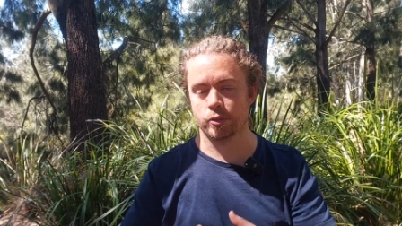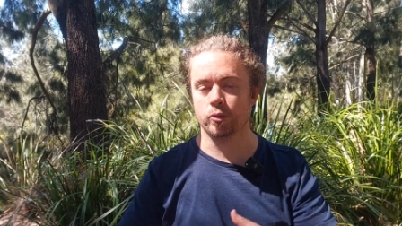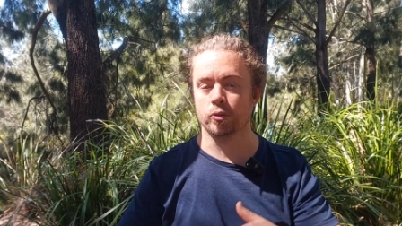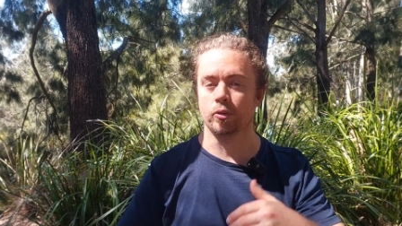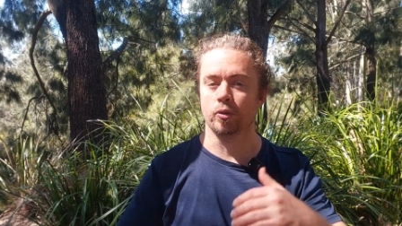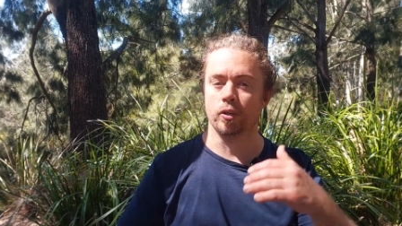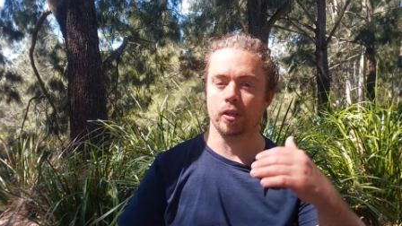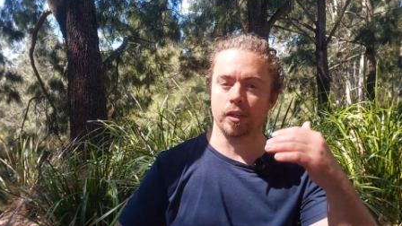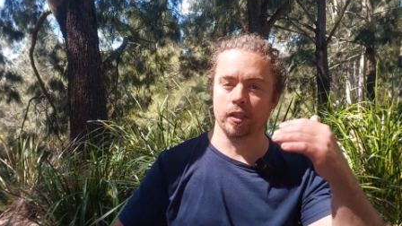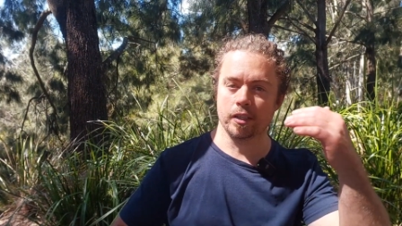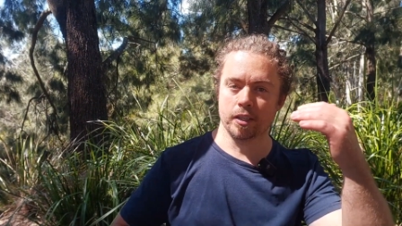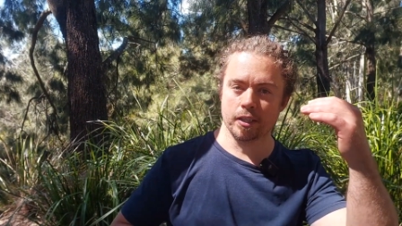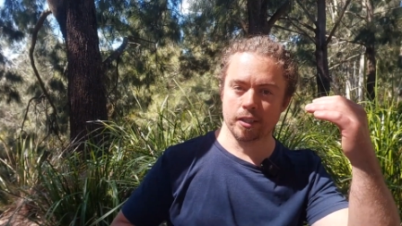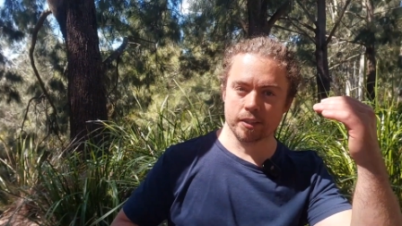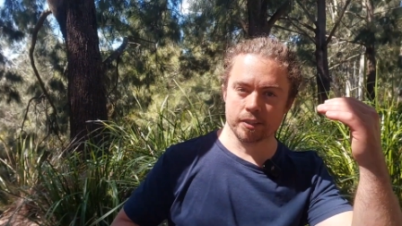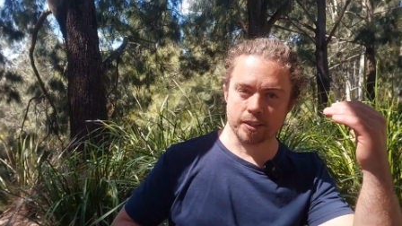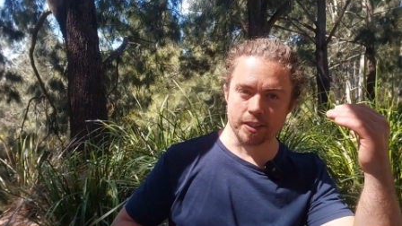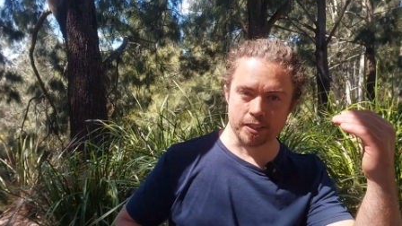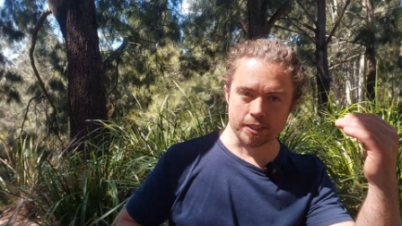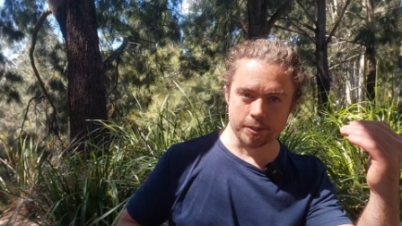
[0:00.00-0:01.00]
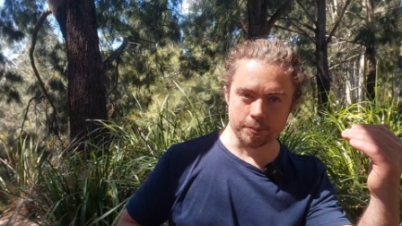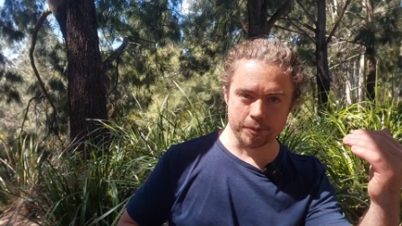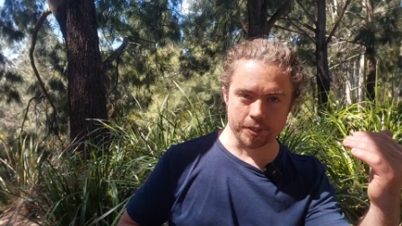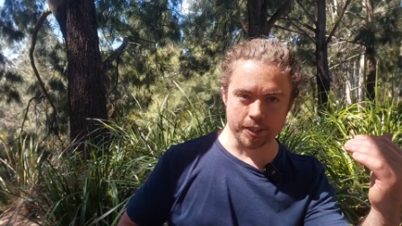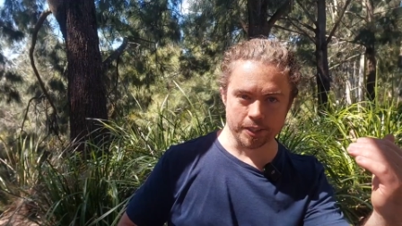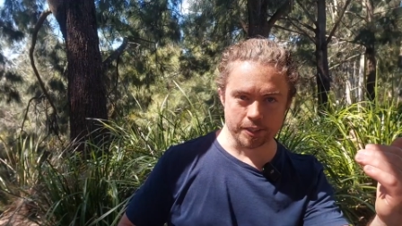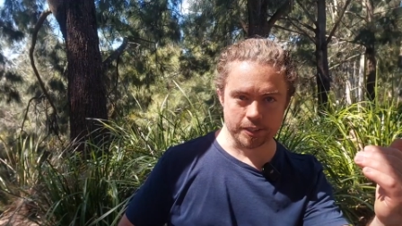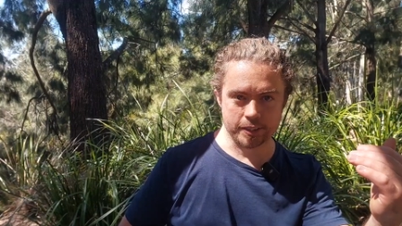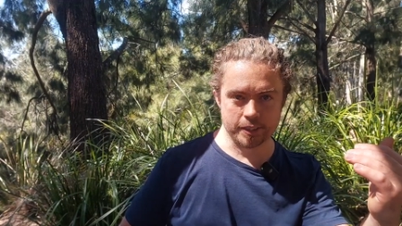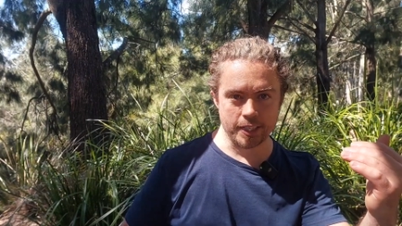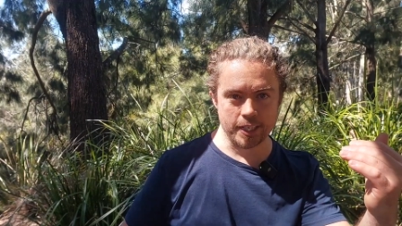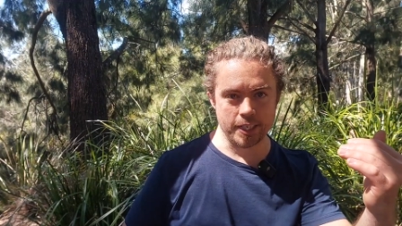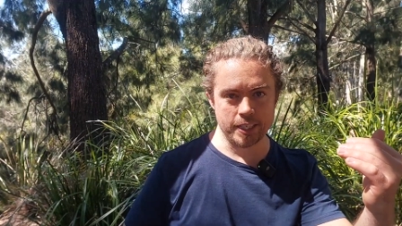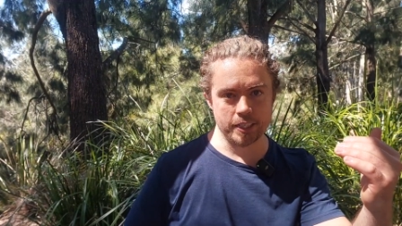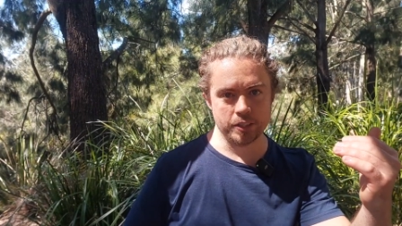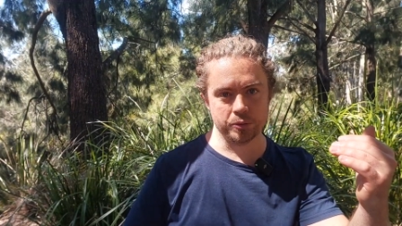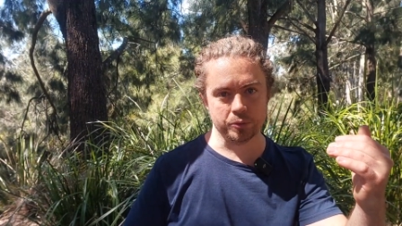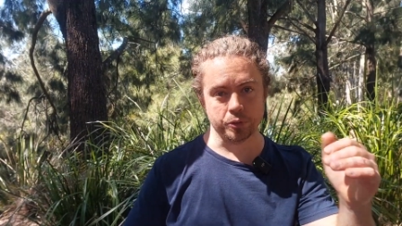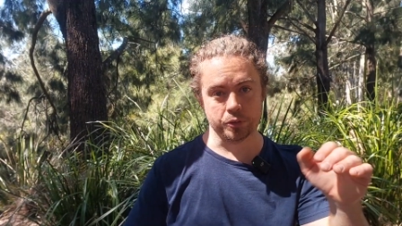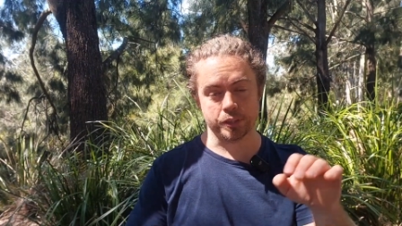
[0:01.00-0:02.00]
or systems that are sealed,